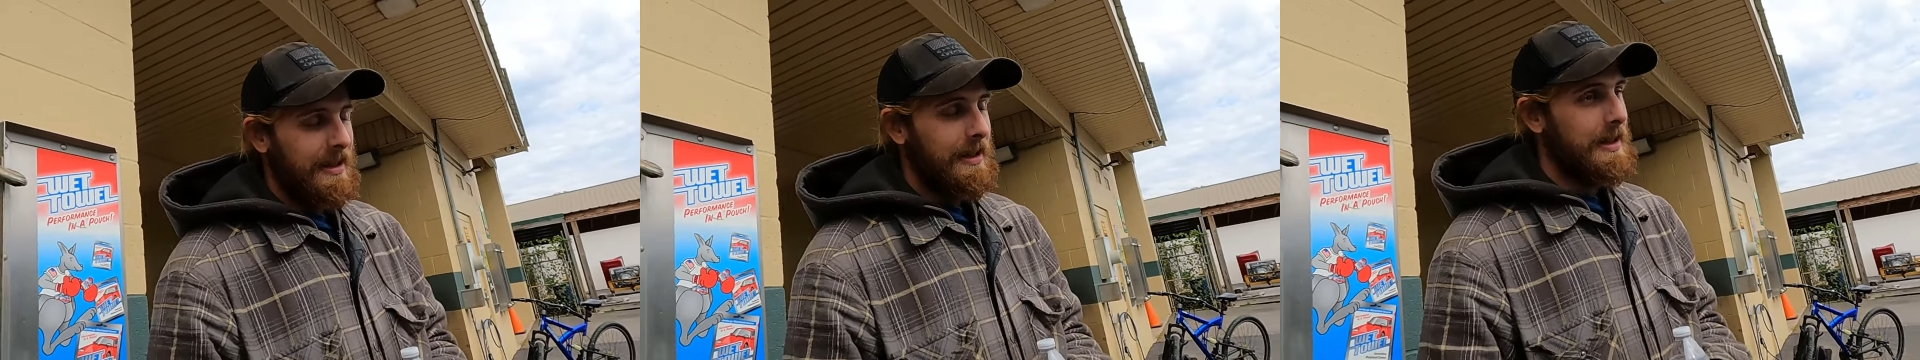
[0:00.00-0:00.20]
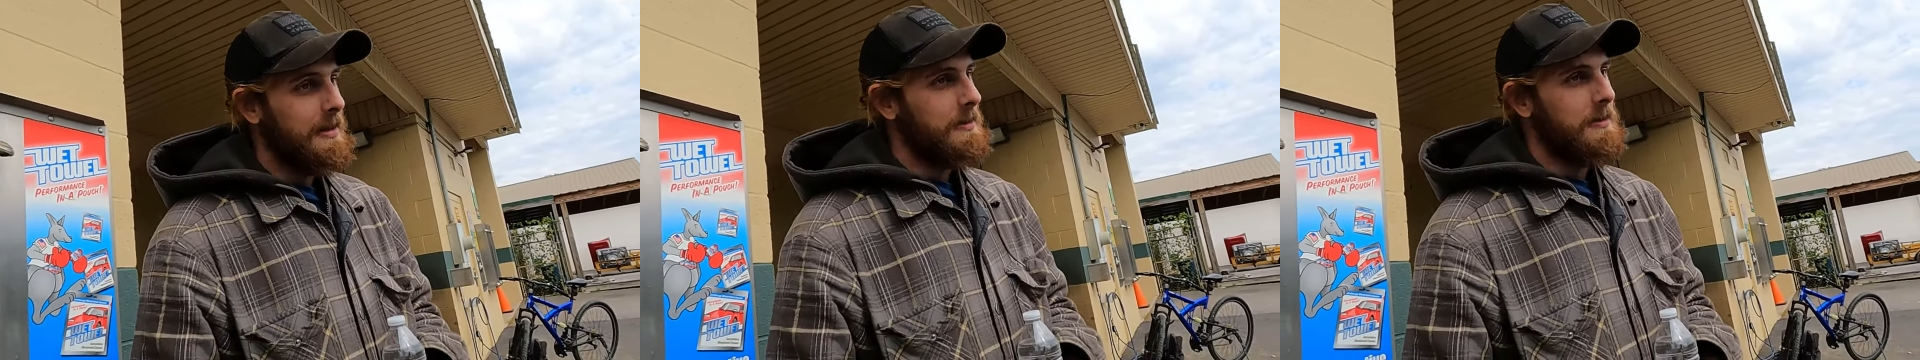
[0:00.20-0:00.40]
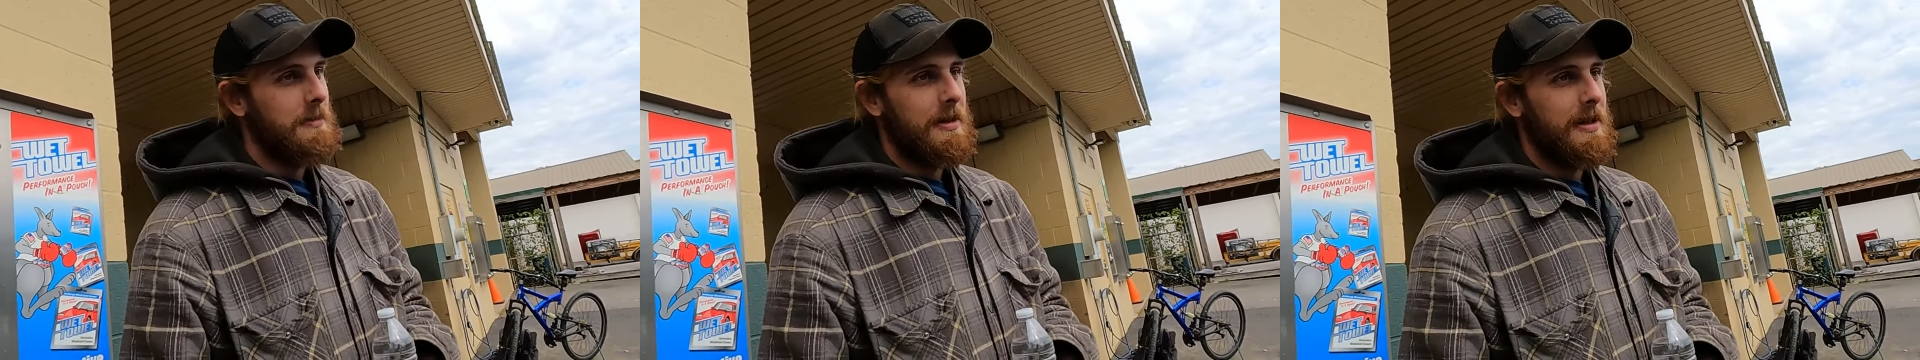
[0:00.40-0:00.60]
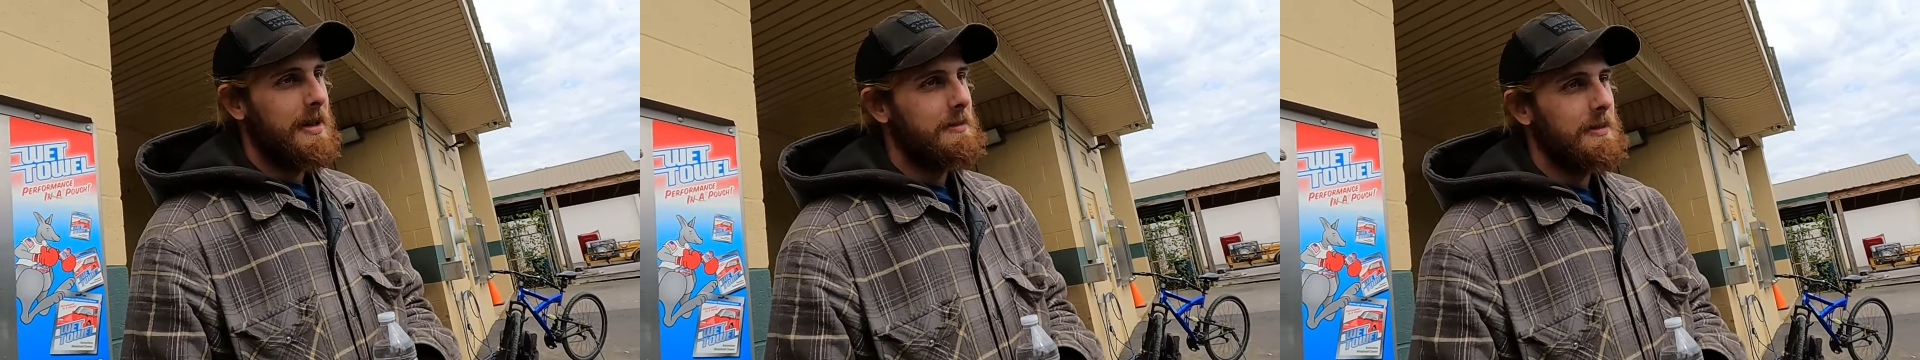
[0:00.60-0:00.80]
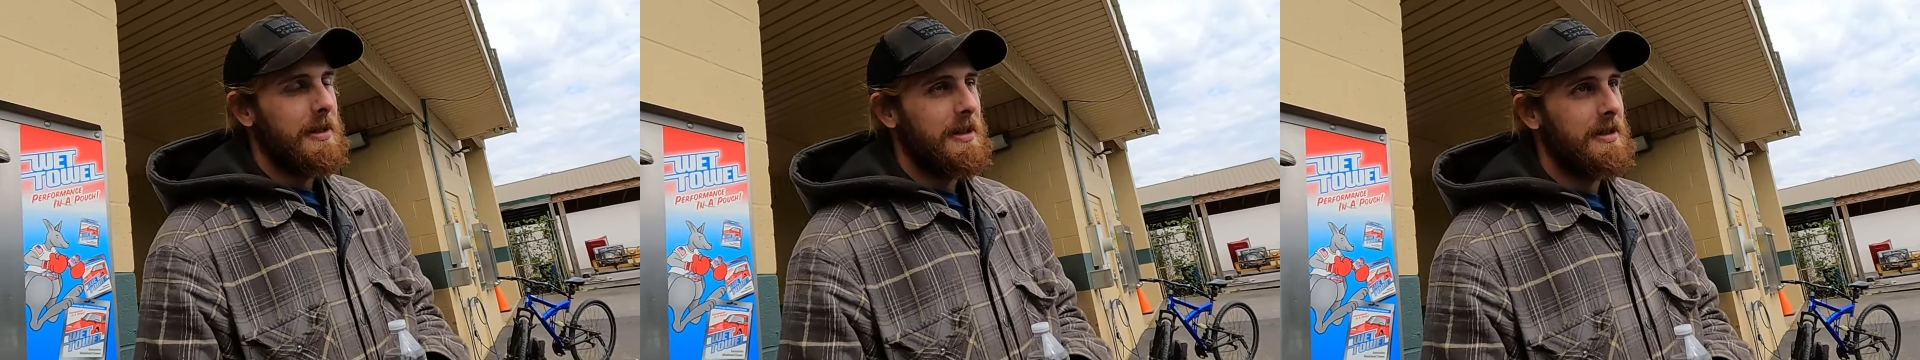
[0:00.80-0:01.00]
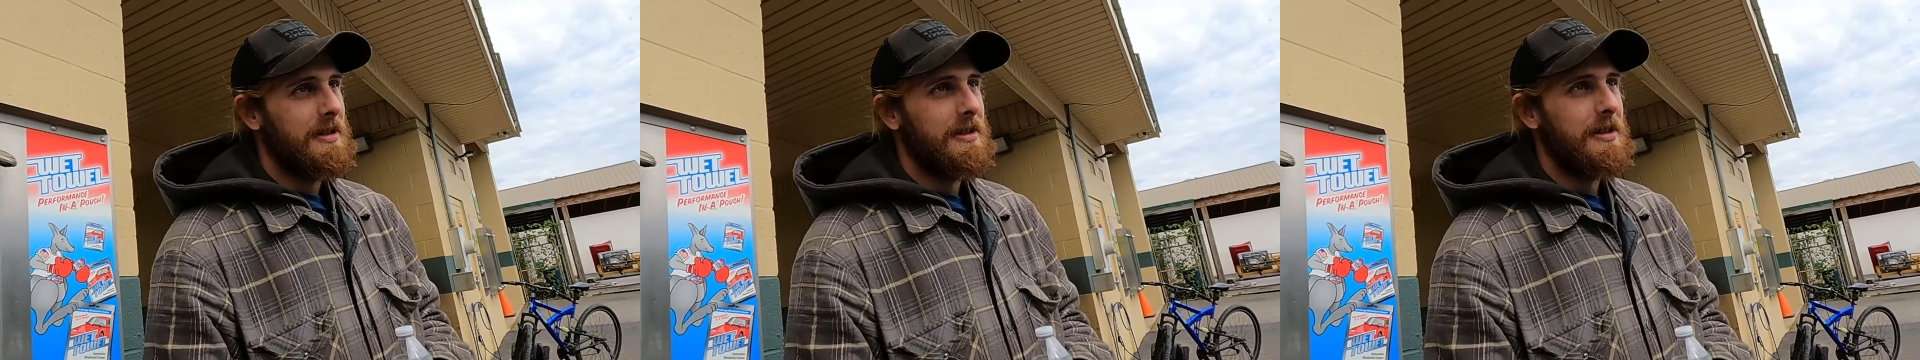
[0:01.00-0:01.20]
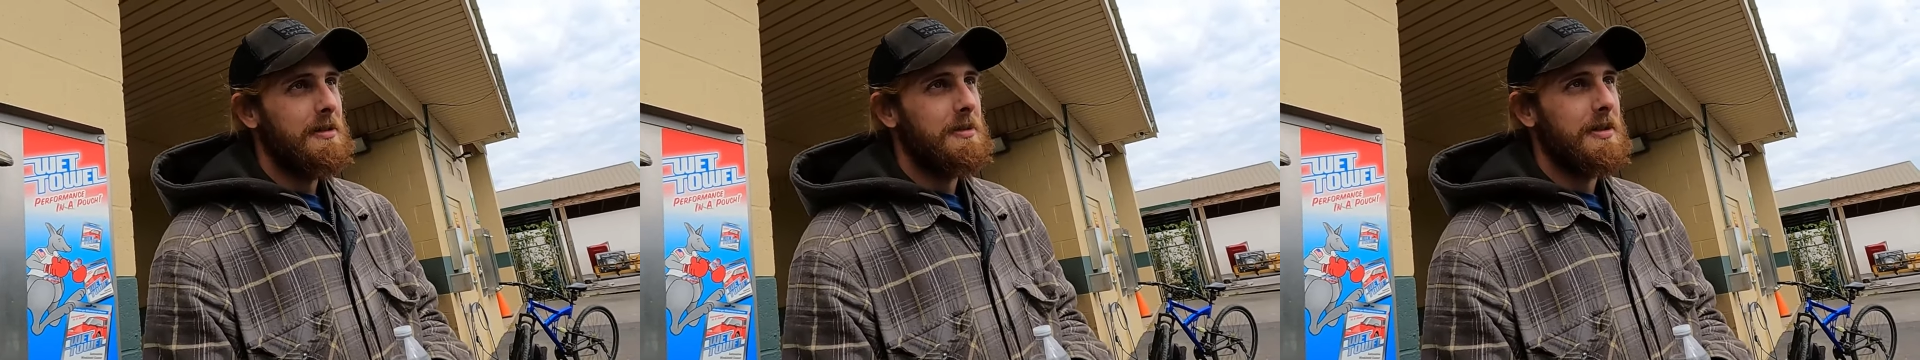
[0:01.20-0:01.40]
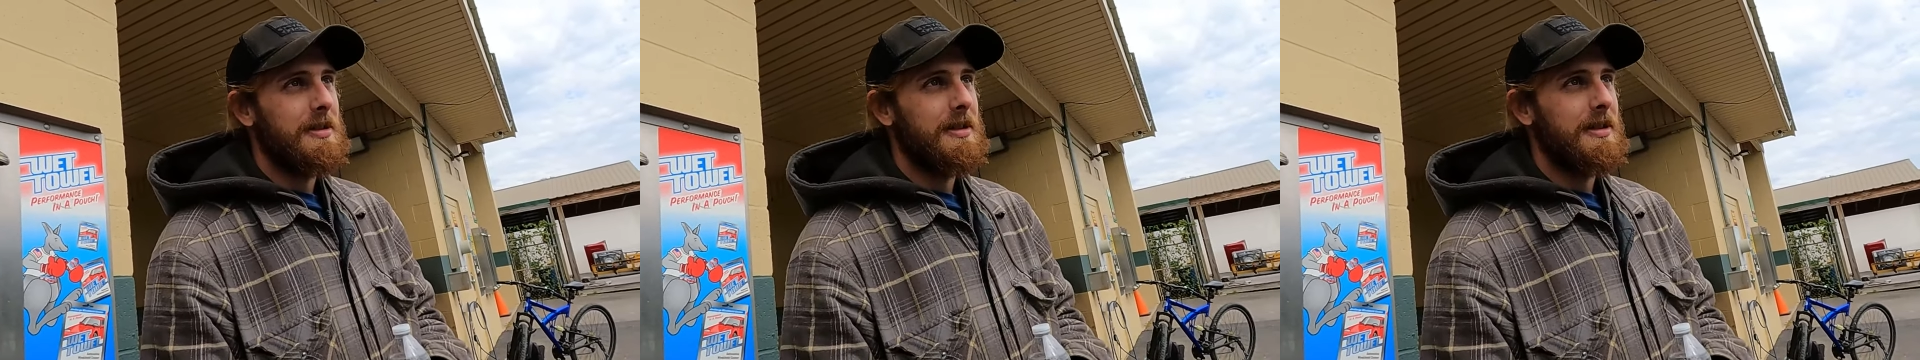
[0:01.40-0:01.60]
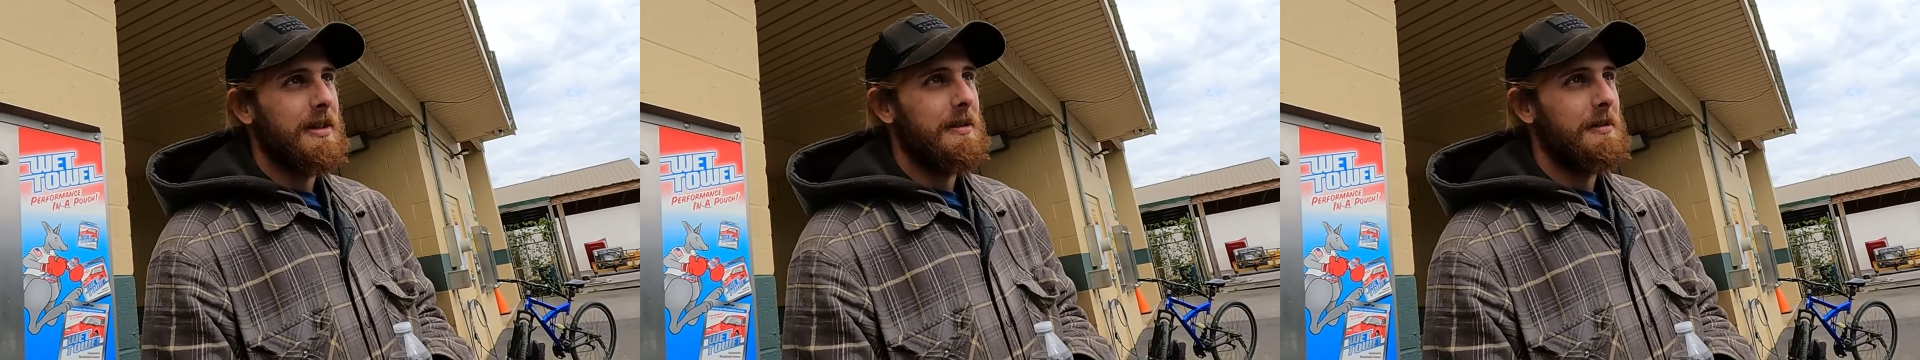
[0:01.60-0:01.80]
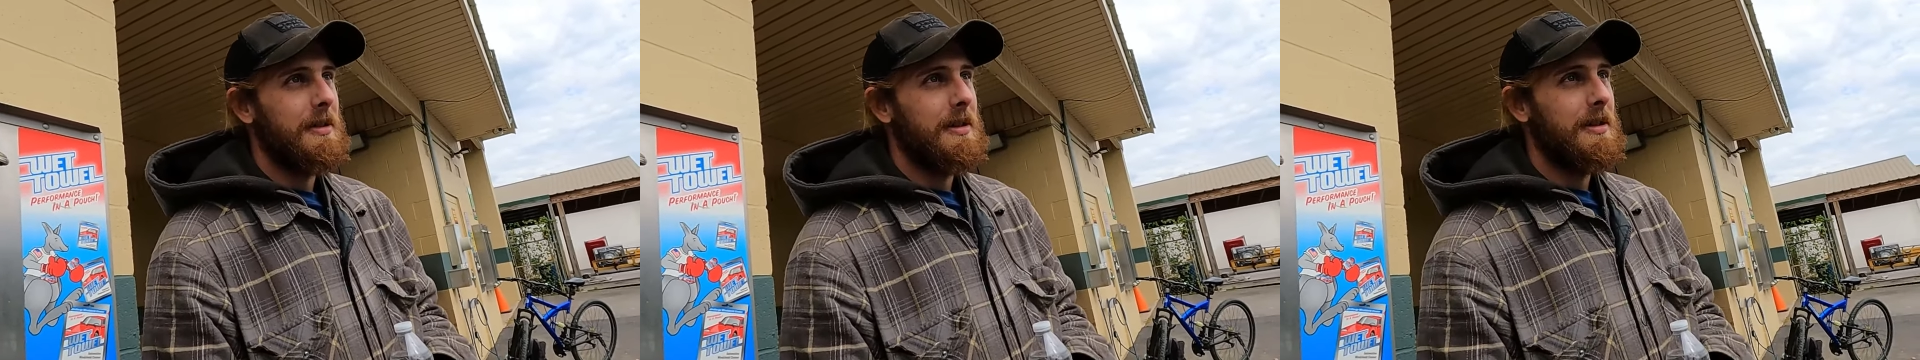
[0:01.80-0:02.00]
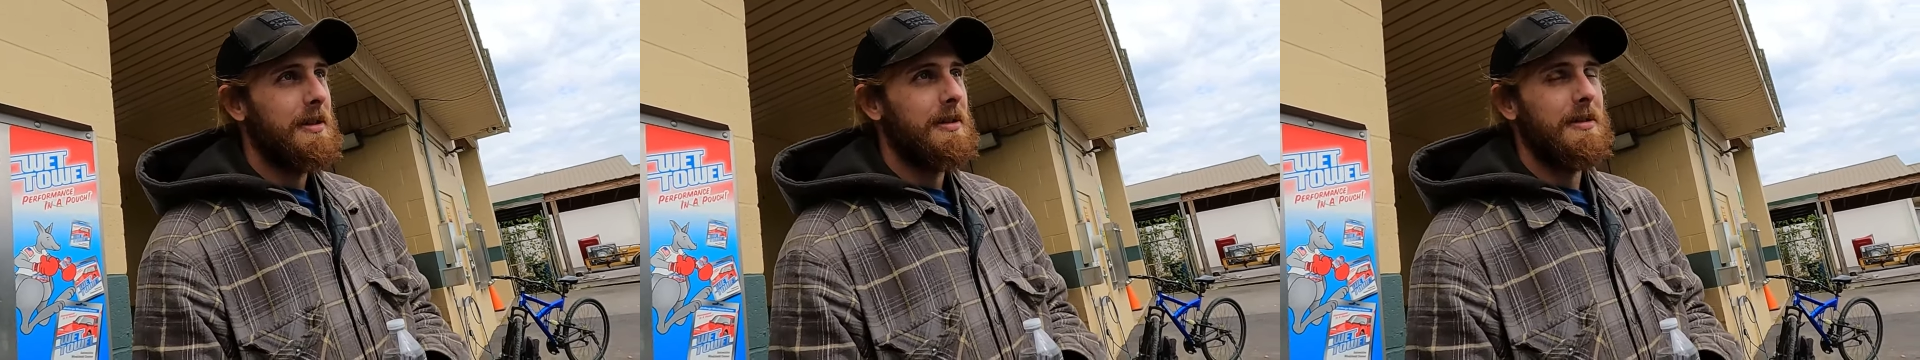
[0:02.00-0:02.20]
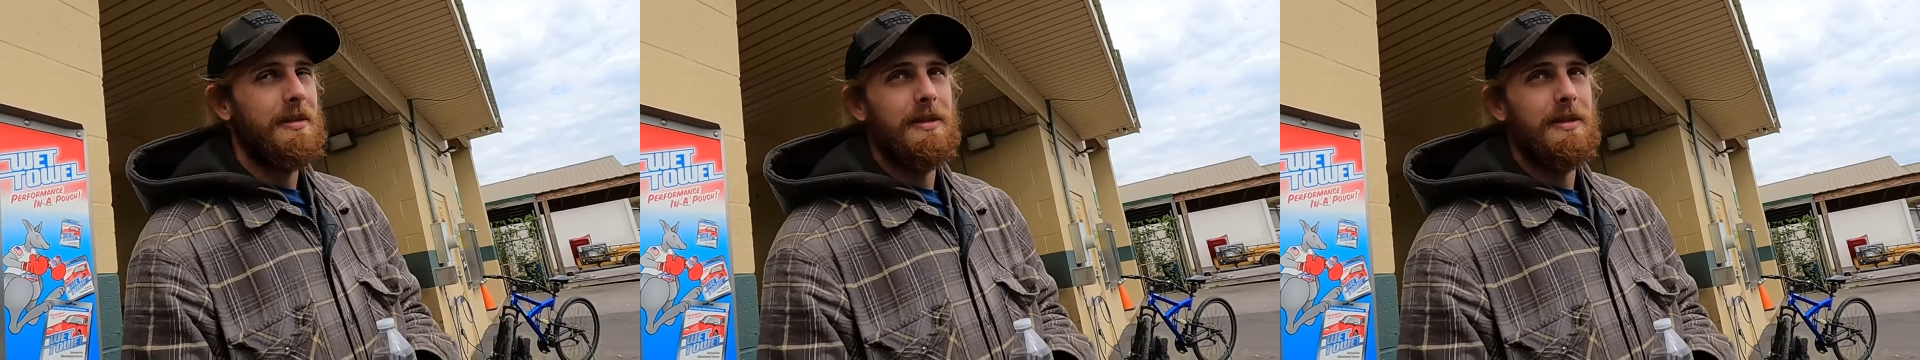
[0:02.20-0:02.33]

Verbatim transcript: Yeah, but man, I make your stomach sick every day.